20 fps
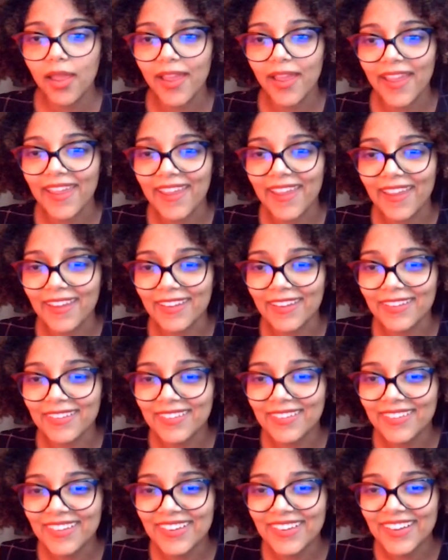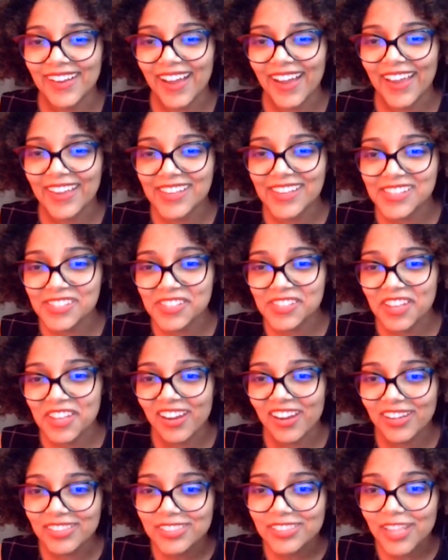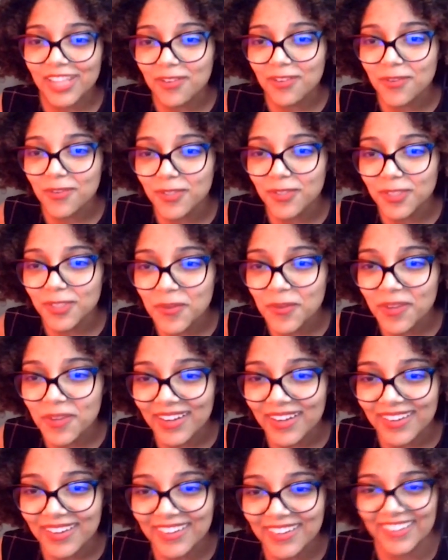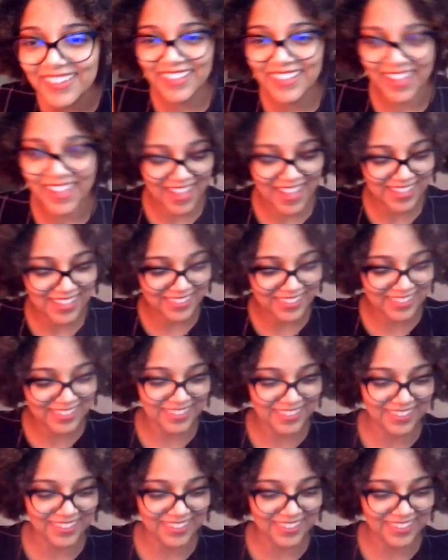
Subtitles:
And I can see here Java for the win. Yes.